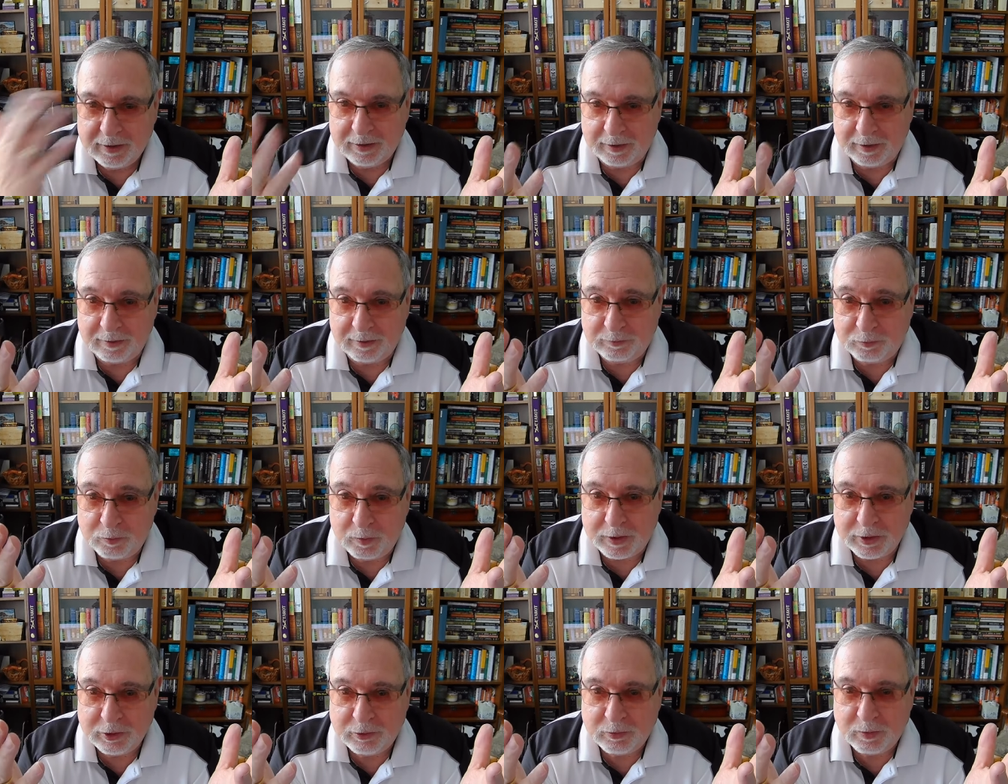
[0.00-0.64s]
of
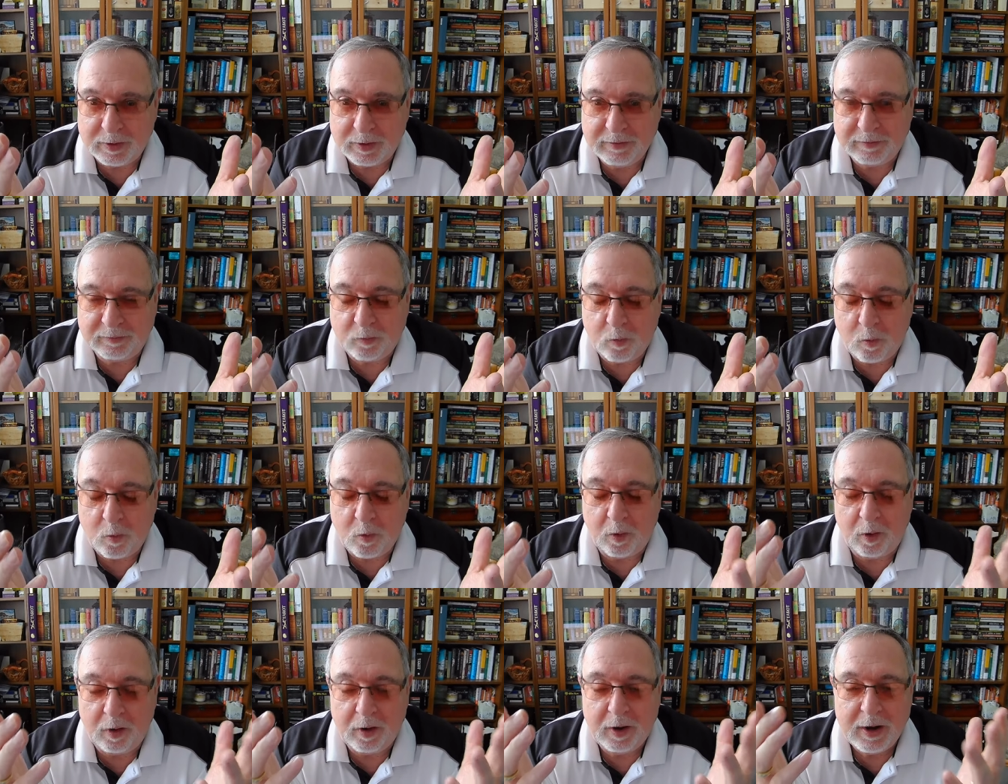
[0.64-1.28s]
twenty
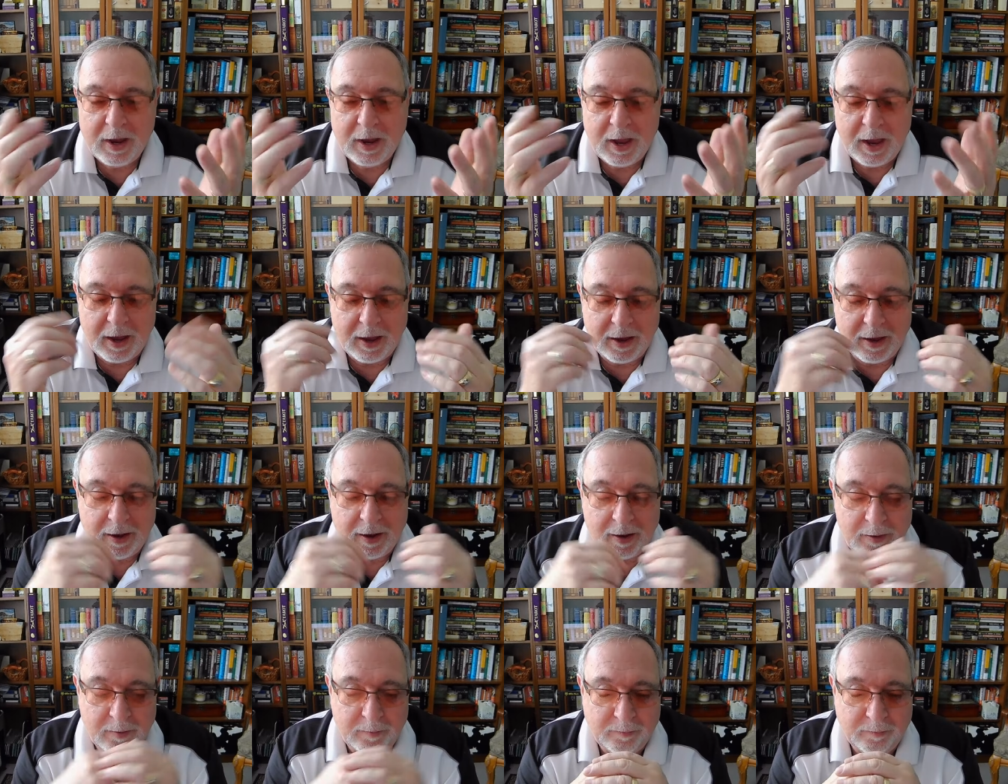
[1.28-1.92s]
twenty-four.
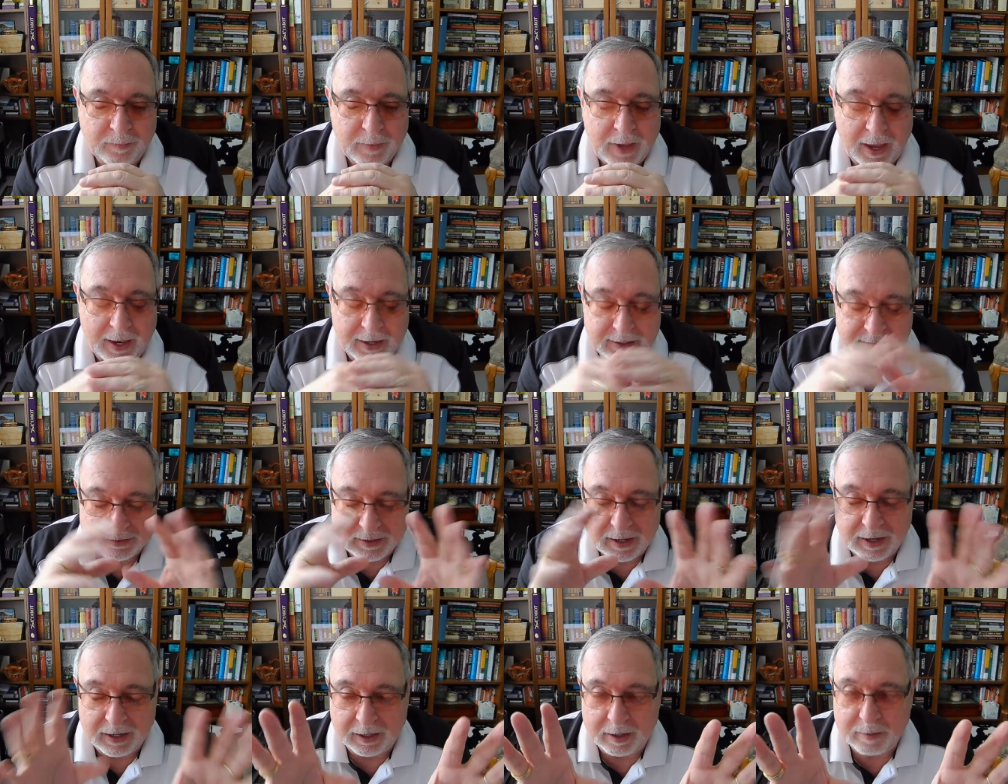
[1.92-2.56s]
Um, and, and
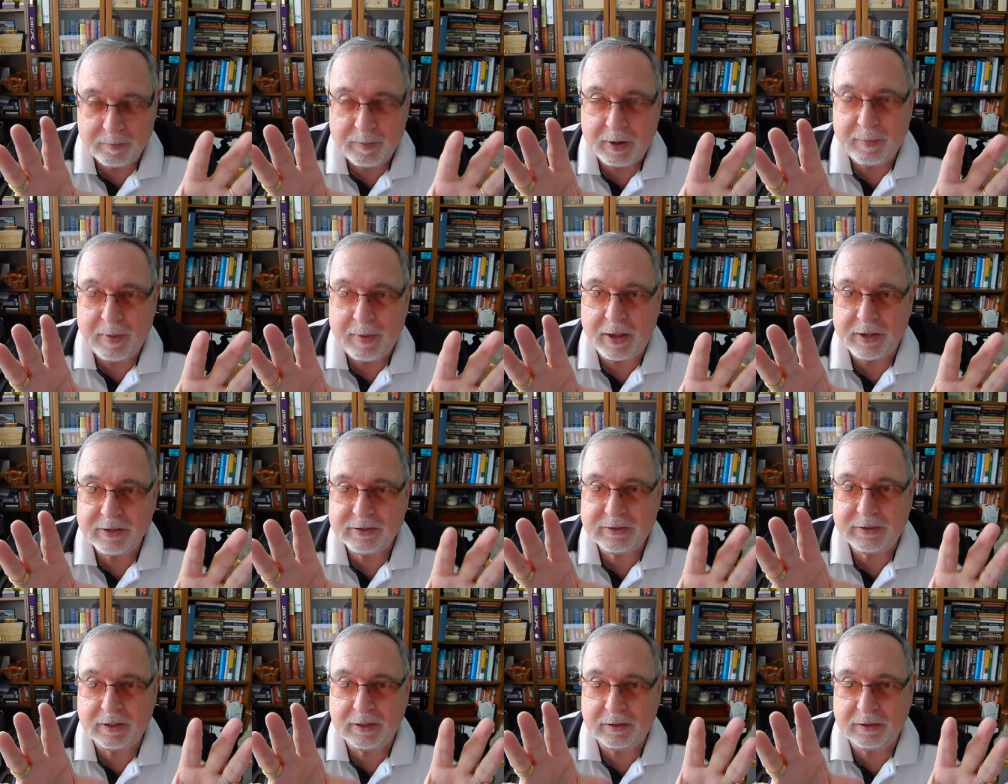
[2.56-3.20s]
a little bit
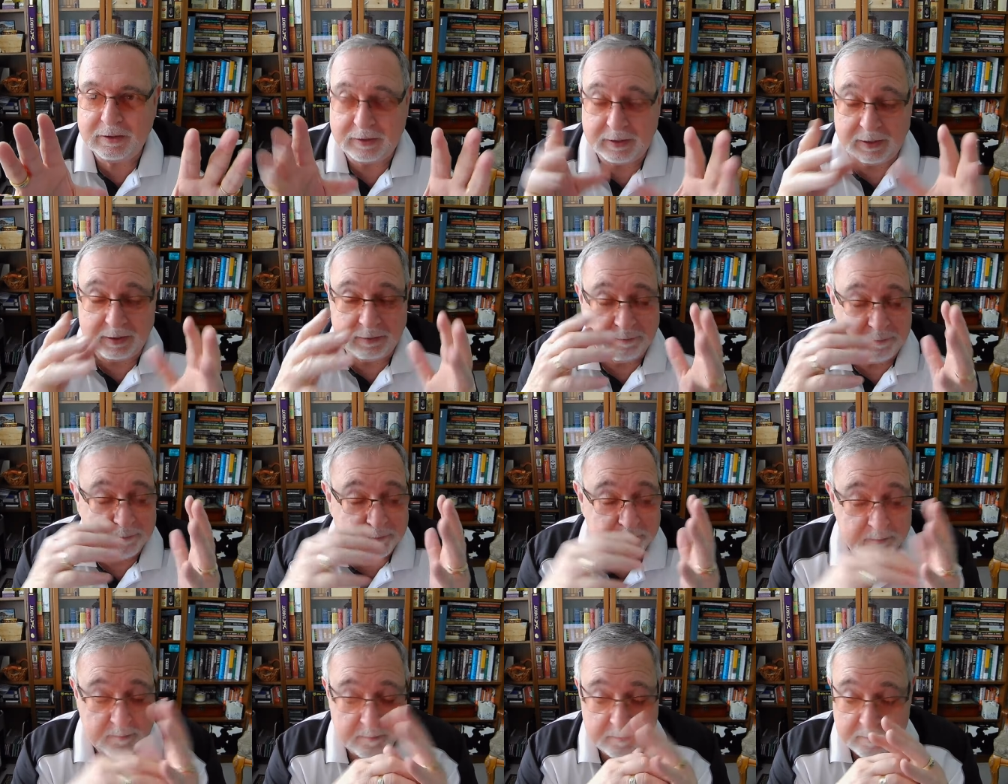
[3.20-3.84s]
about
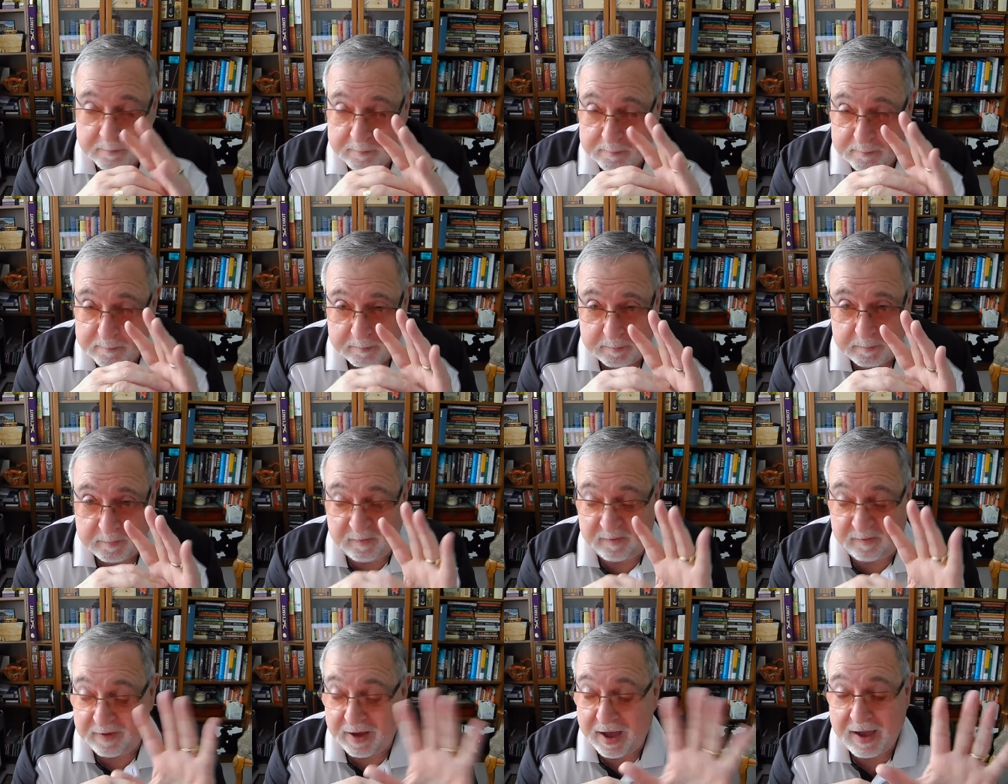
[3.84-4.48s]
the
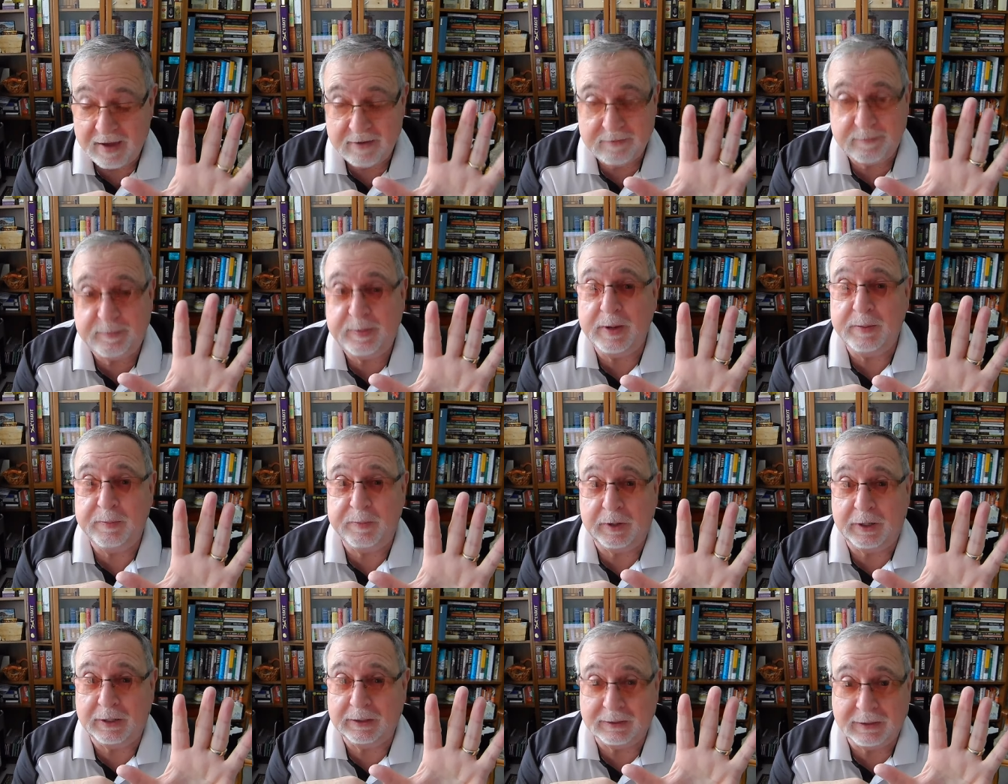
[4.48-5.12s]
five
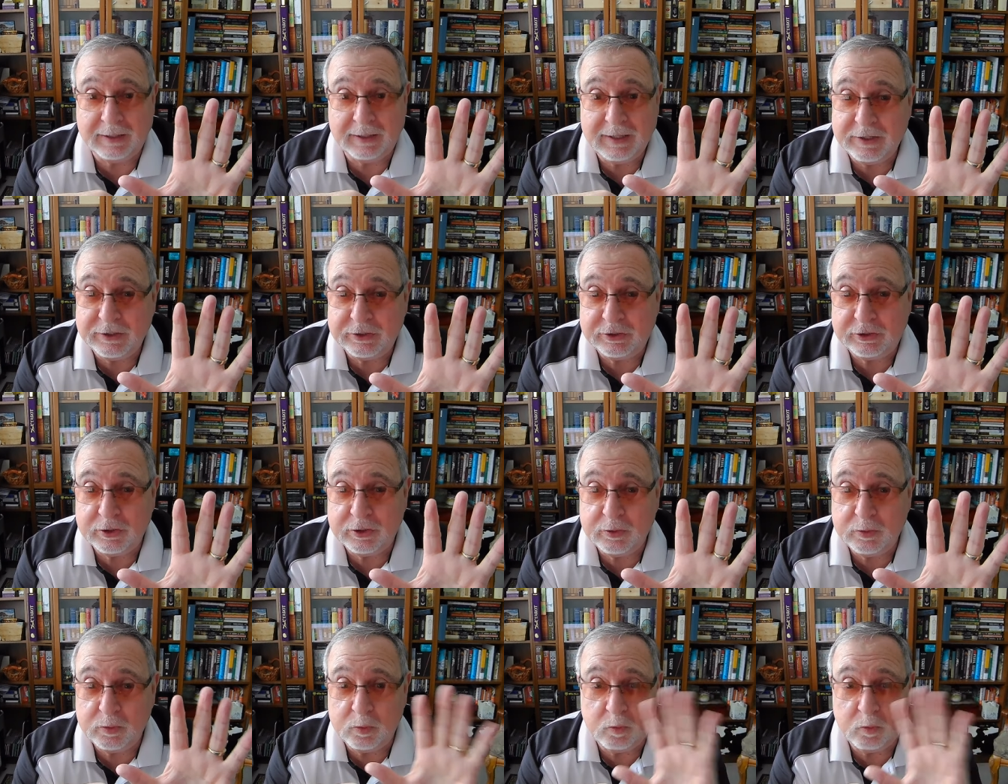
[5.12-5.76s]
people, at least,
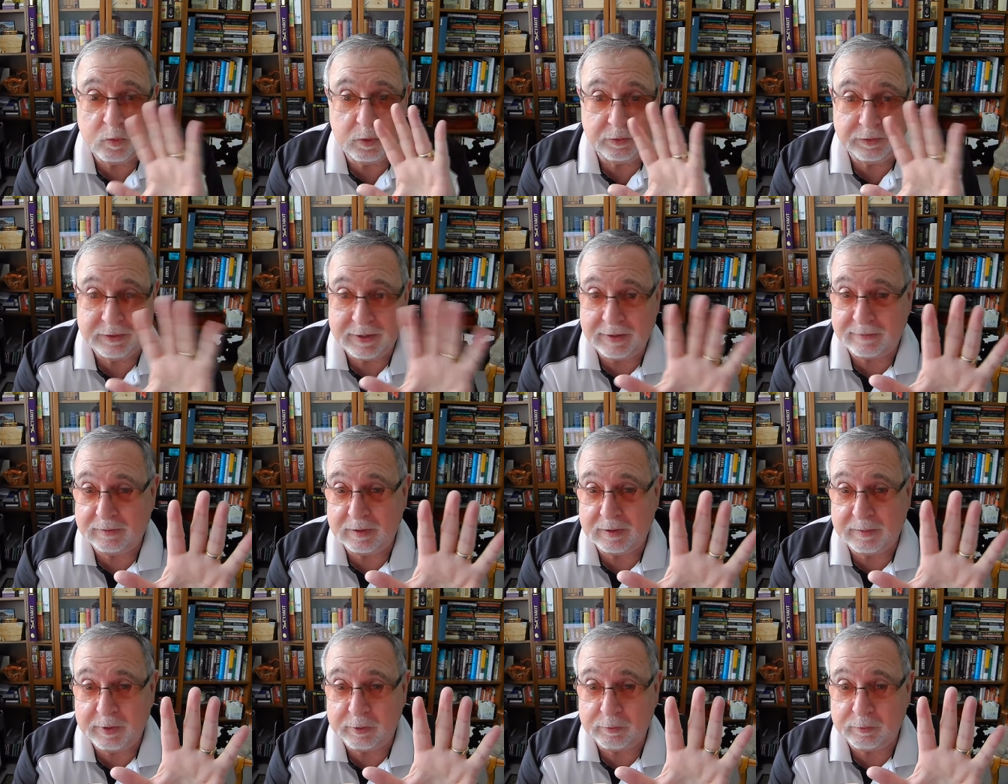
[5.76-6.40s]
who will
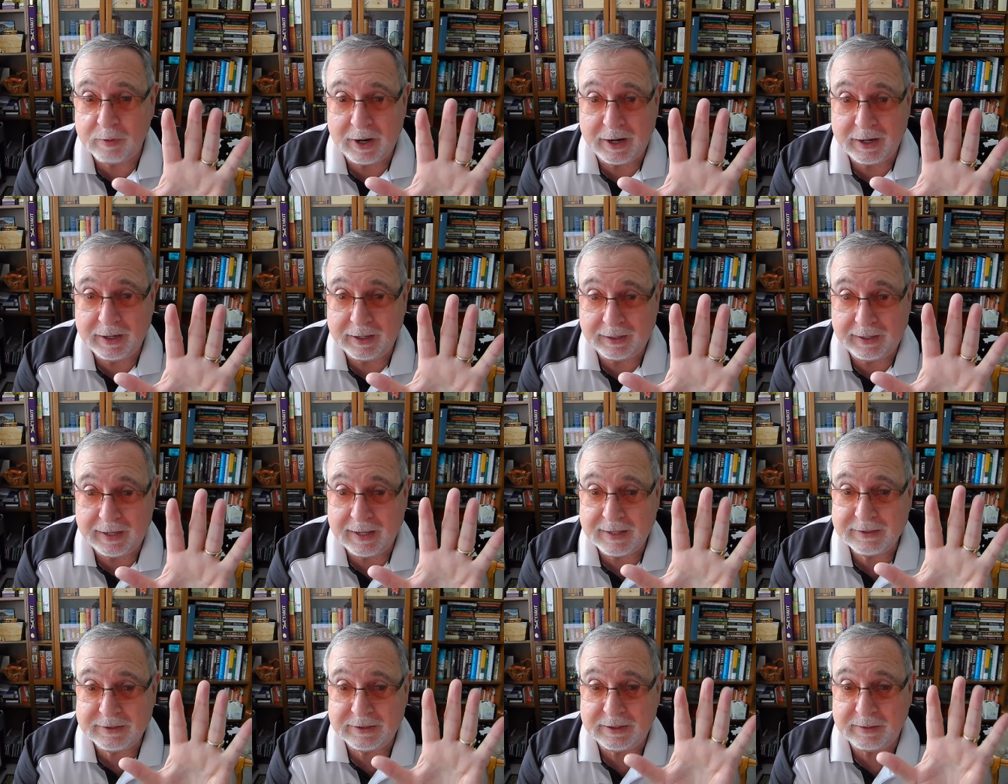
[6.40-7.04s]
definitely be running
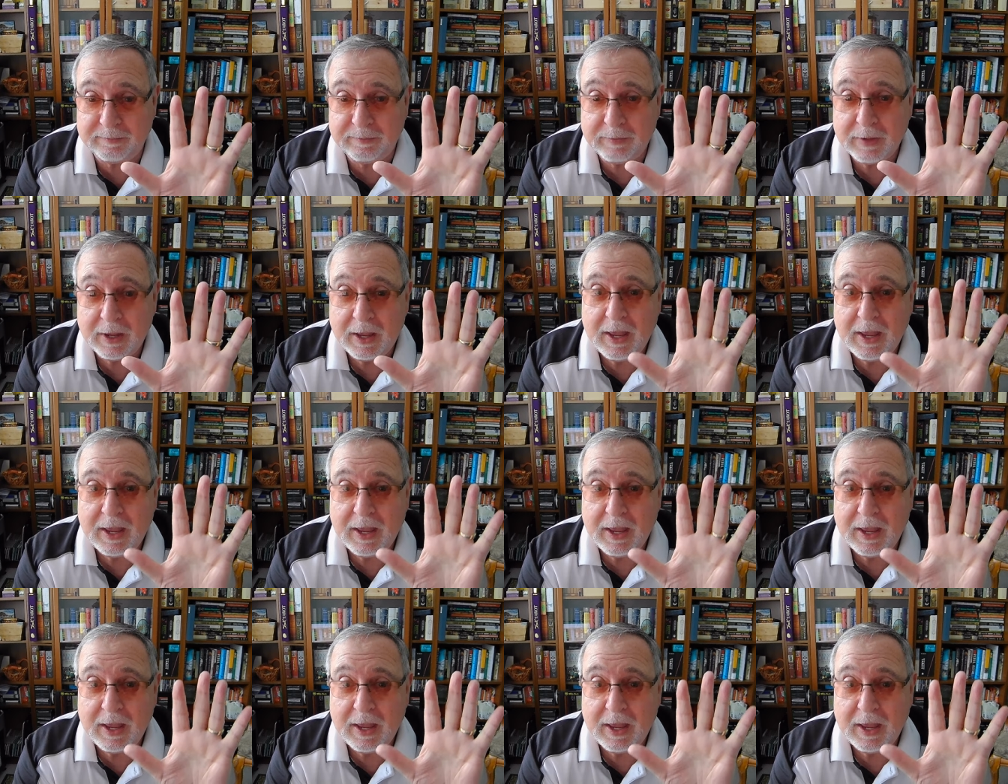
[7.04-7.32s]
against him.